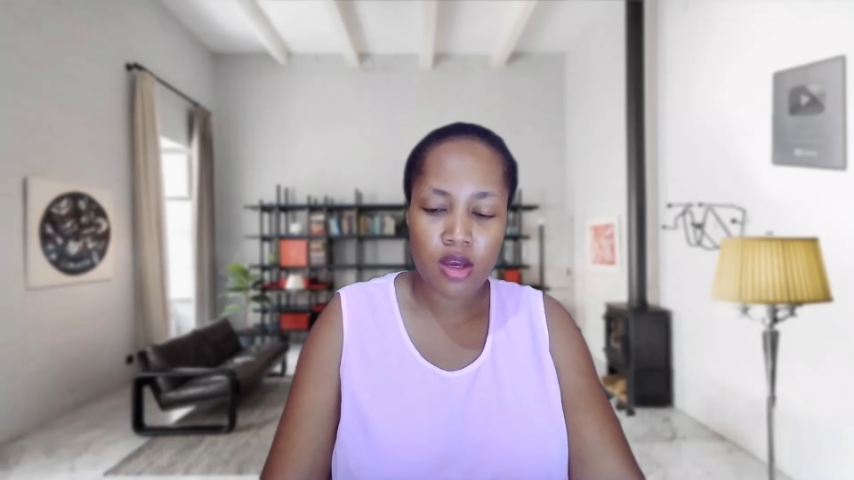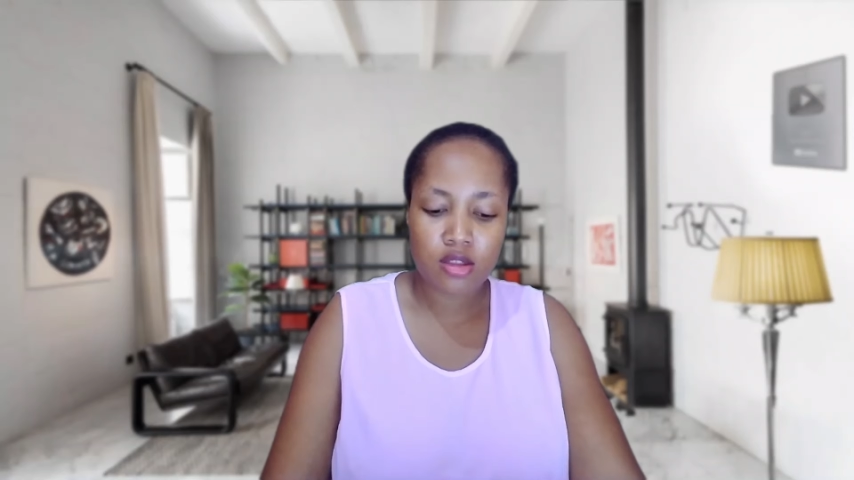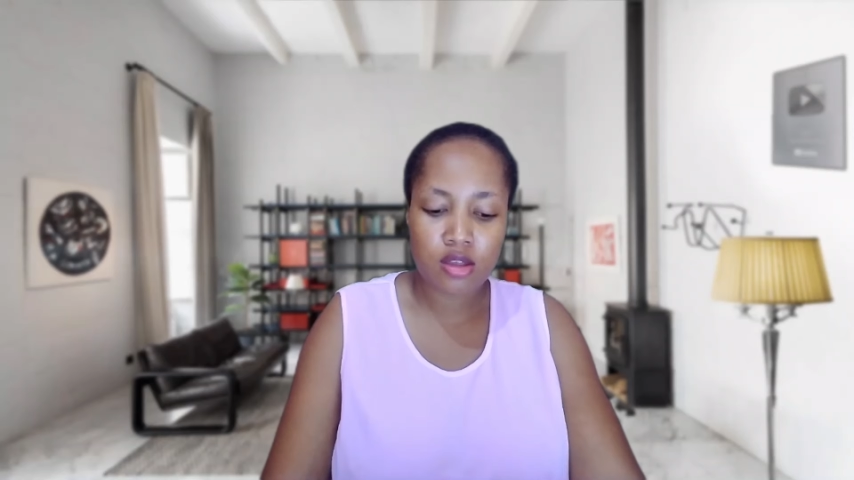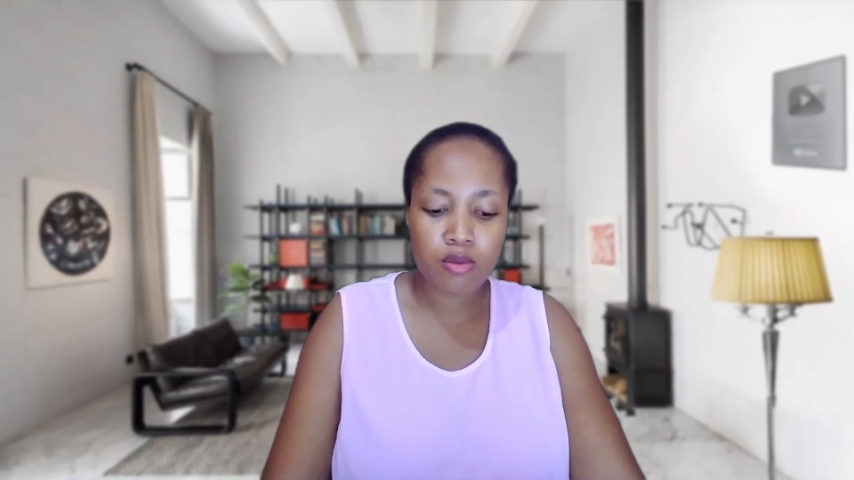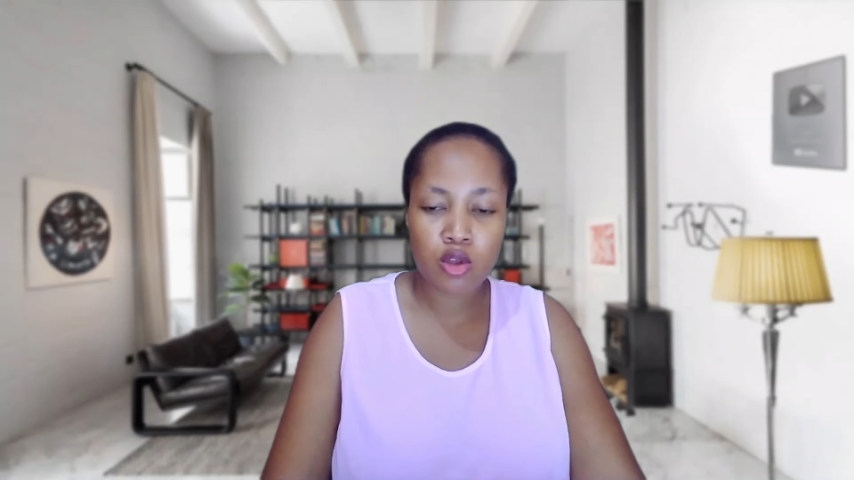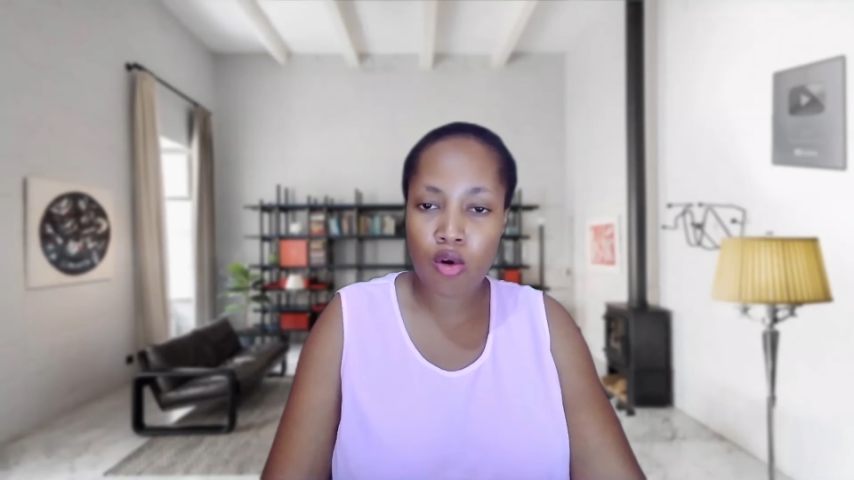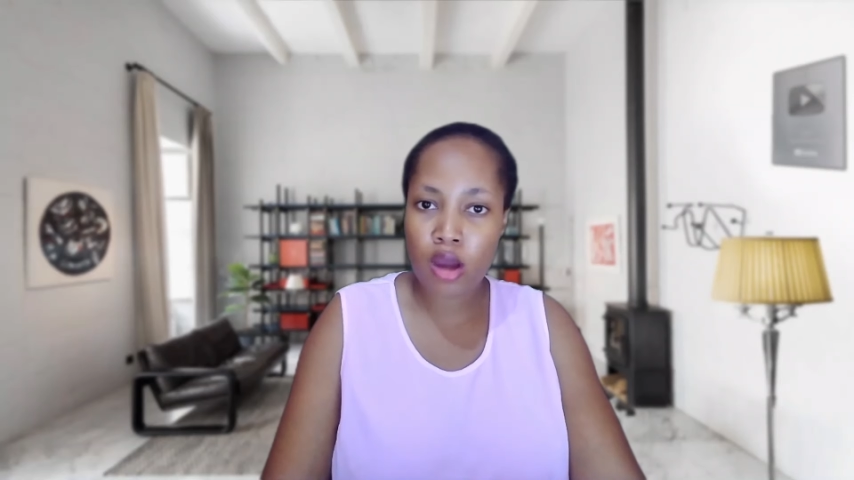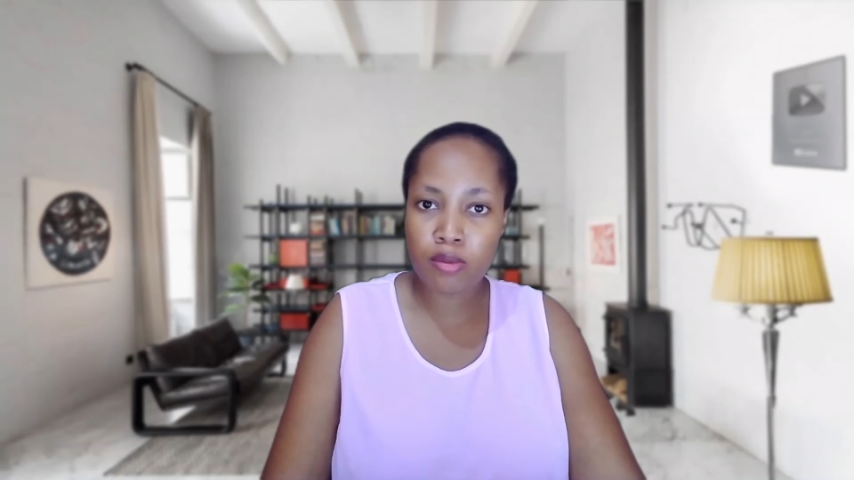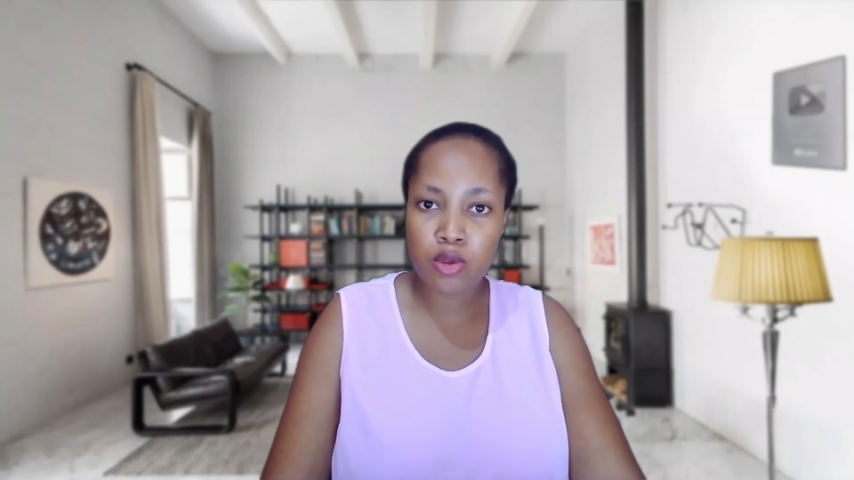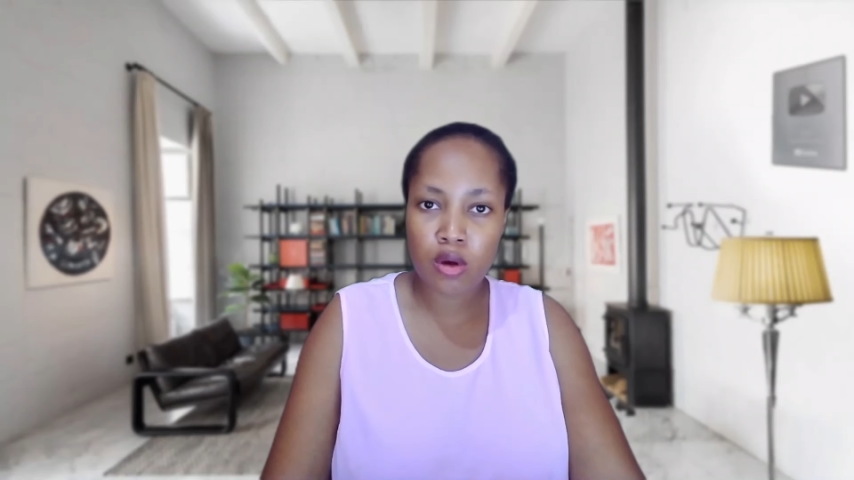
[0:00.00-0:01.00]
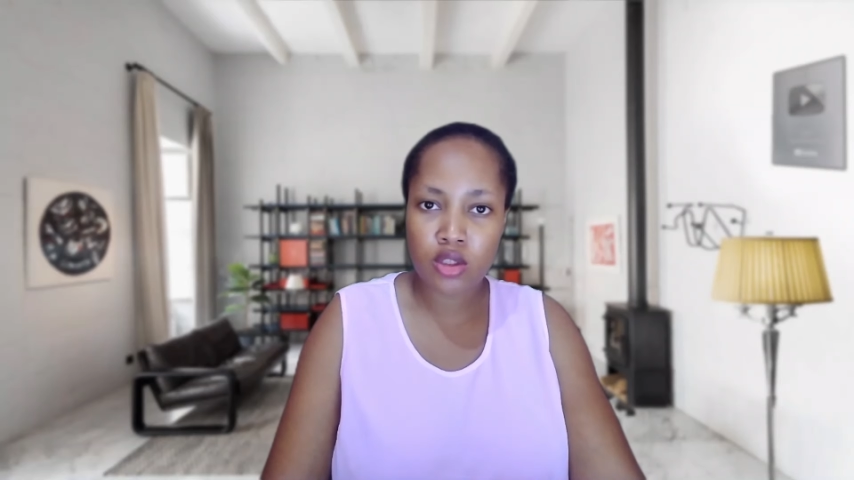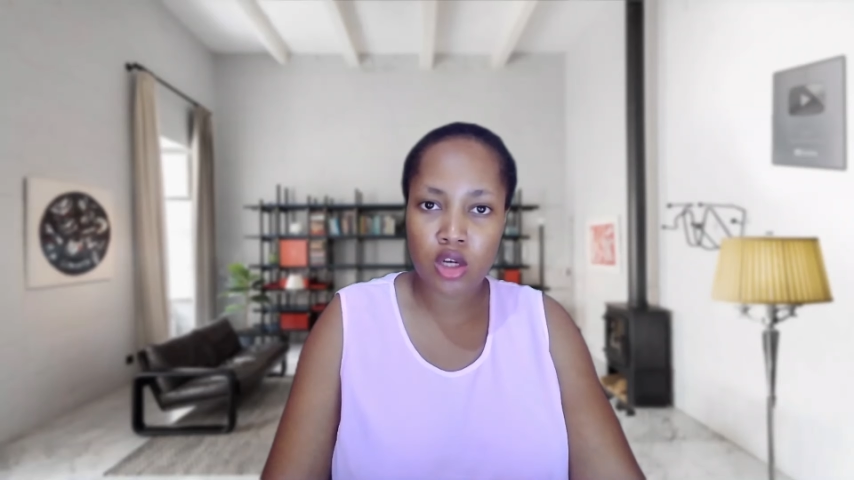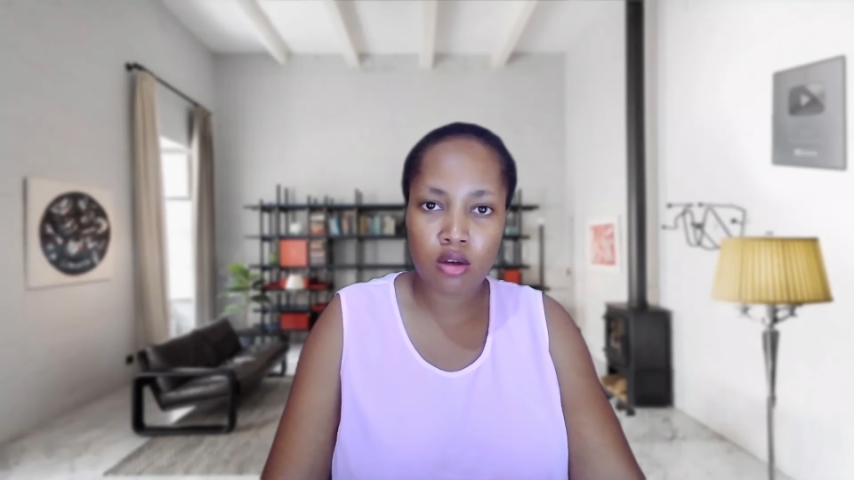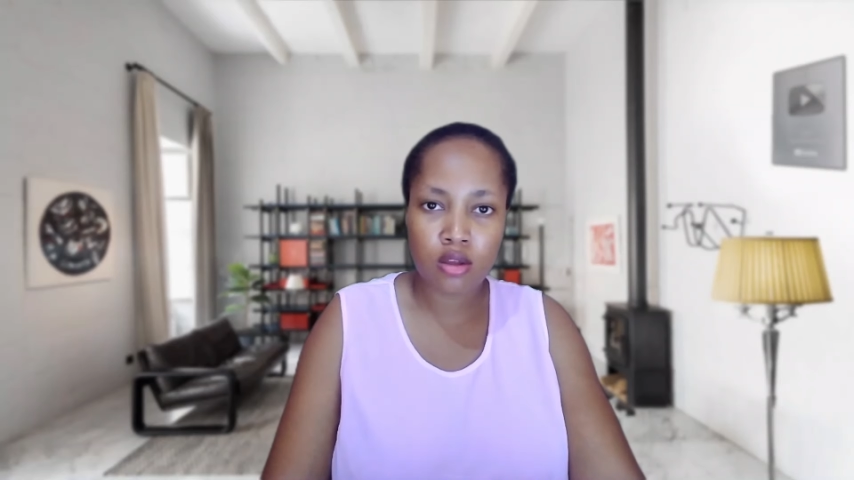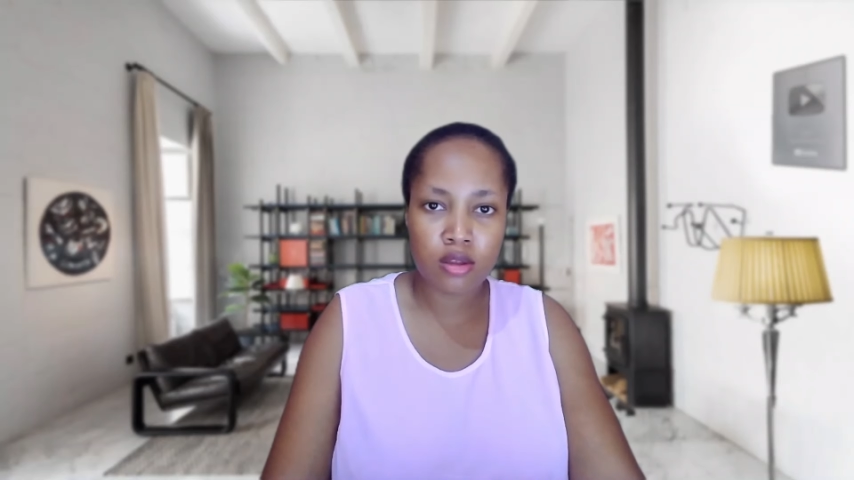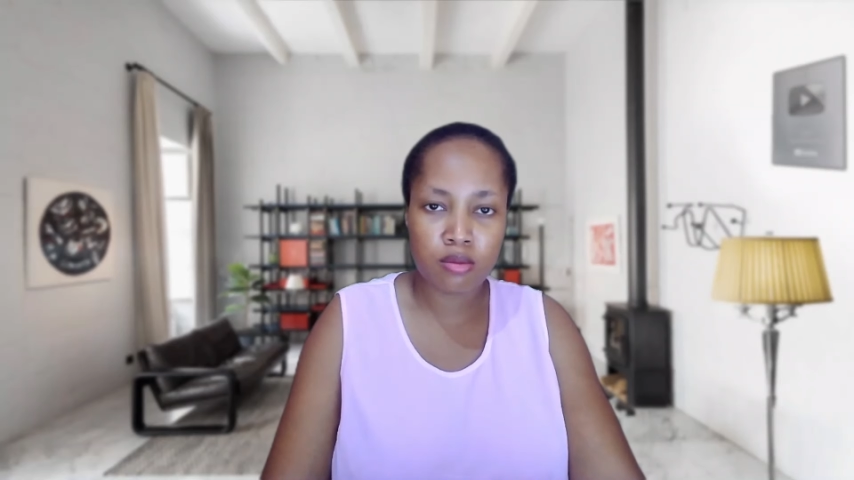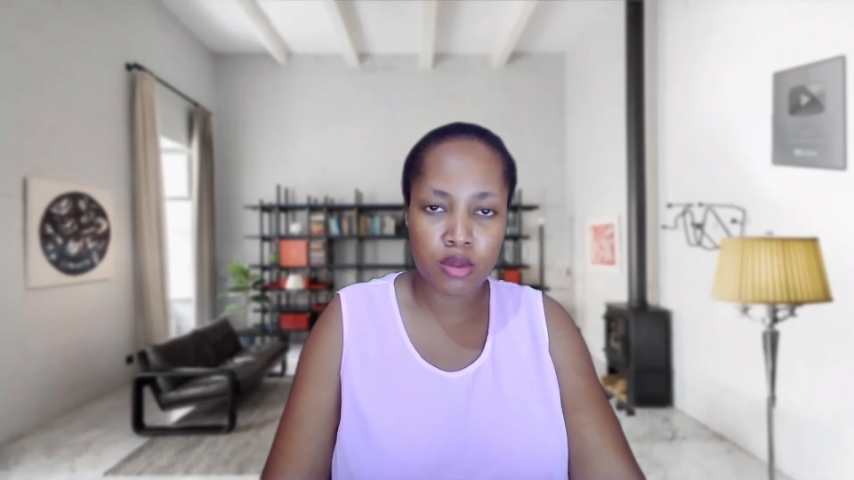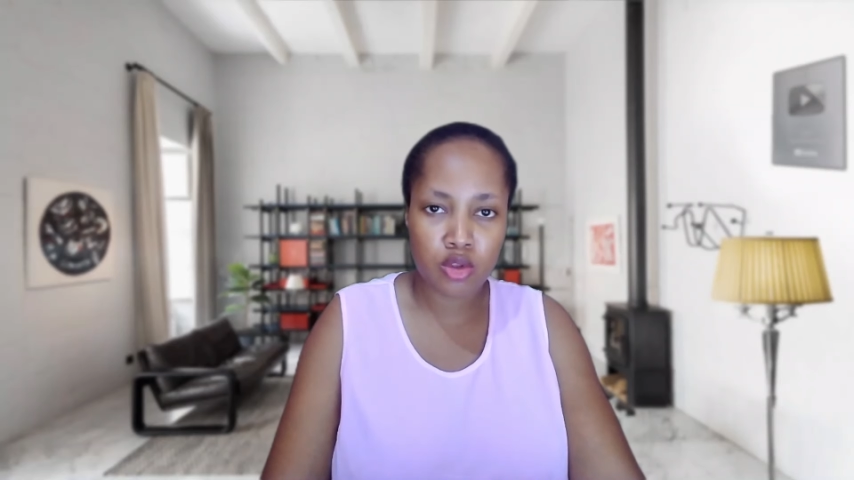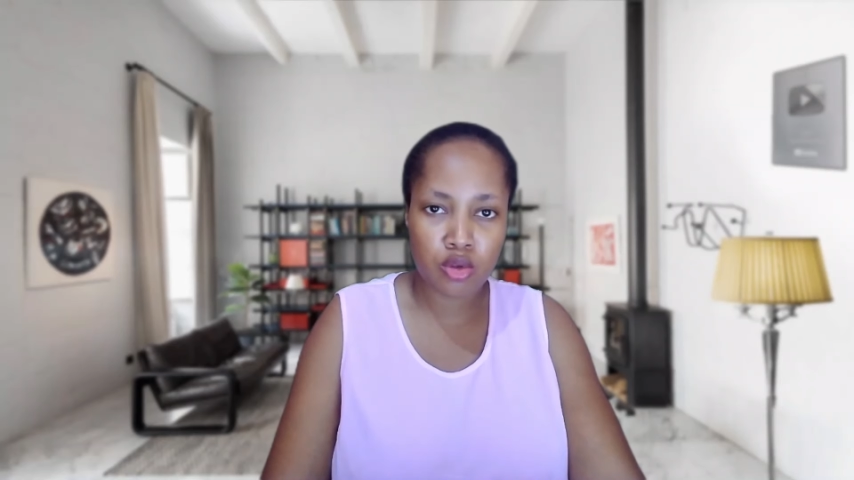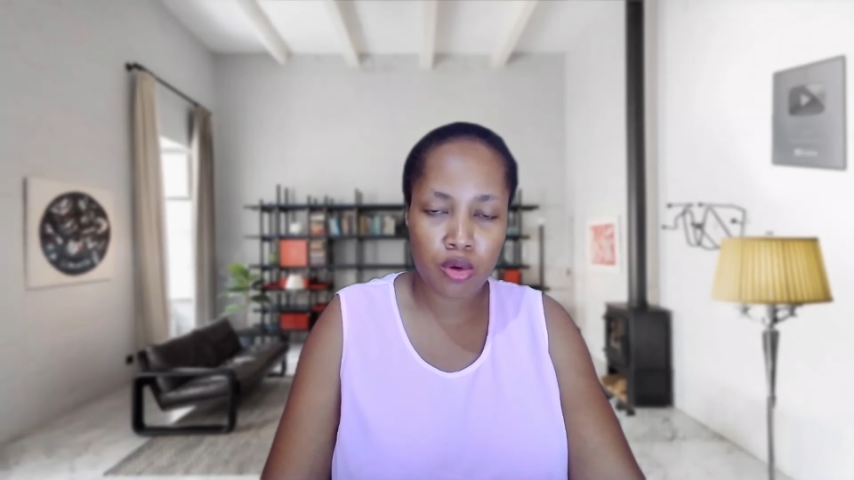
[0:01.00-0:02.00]
subscribe to our channel and
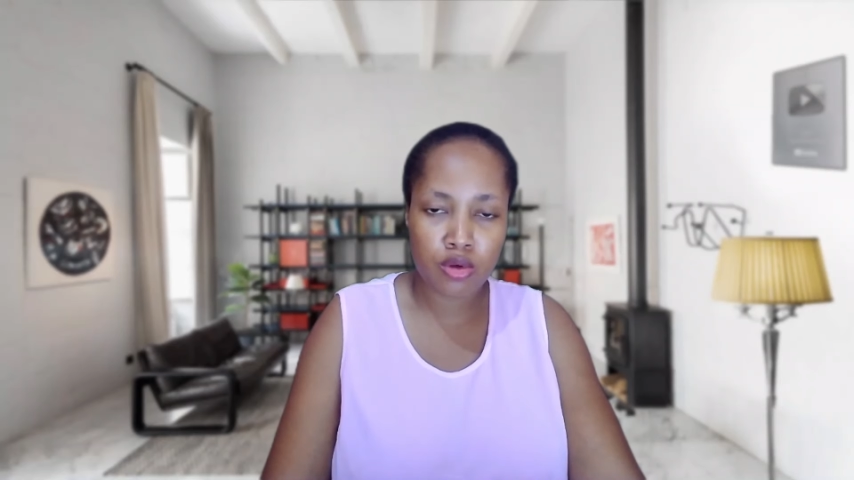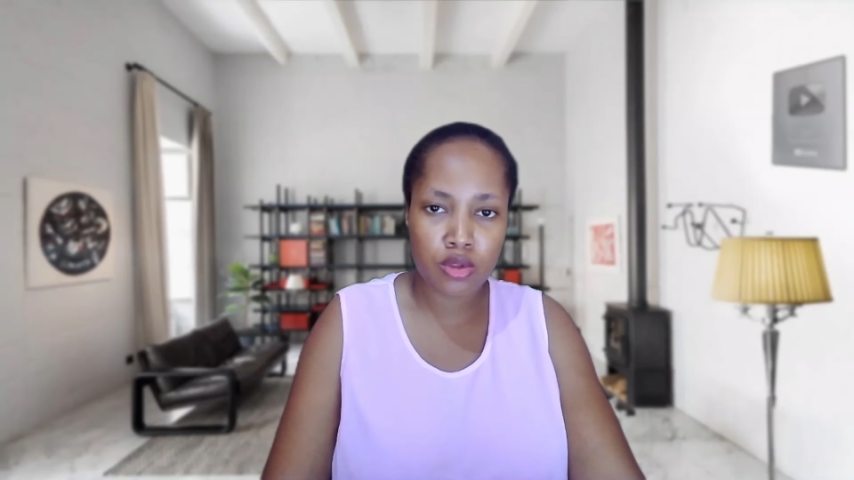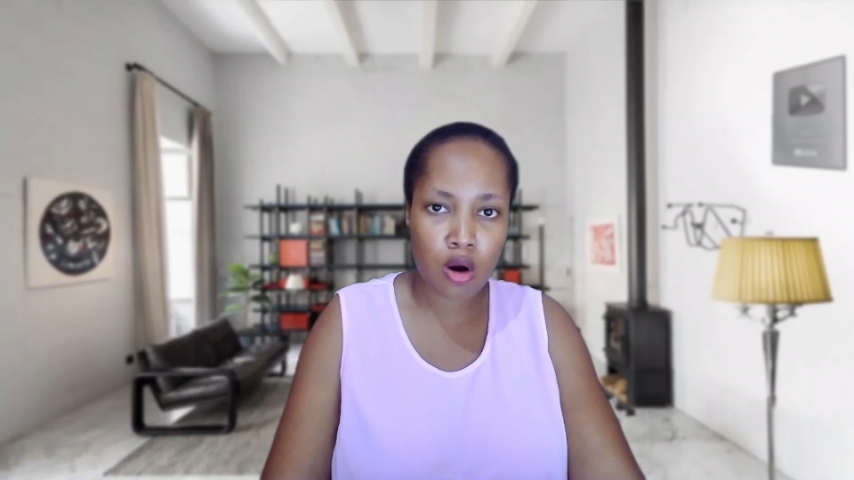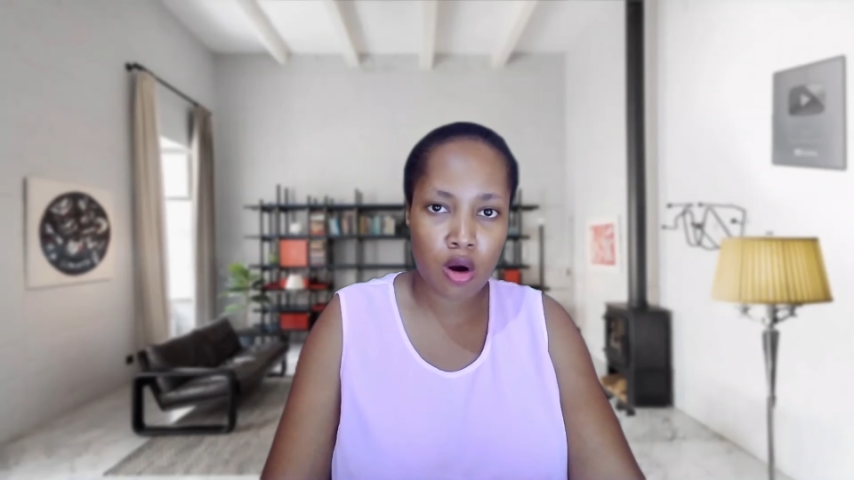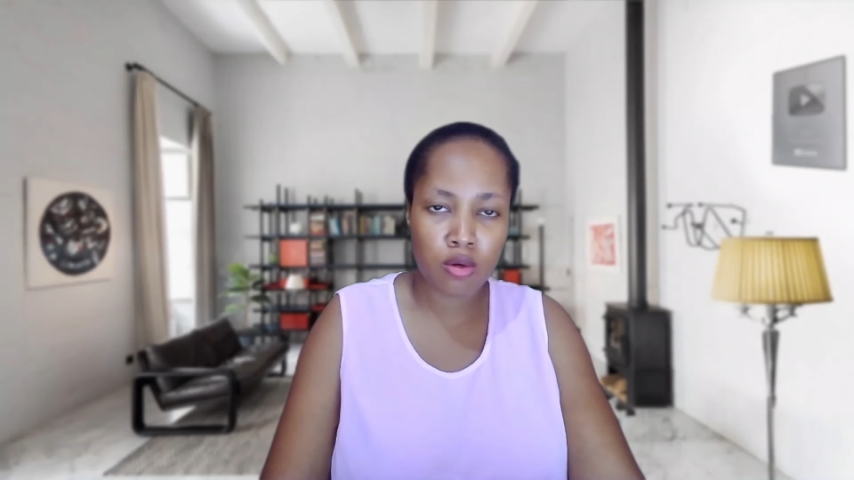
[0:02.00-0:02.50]
be sure to turn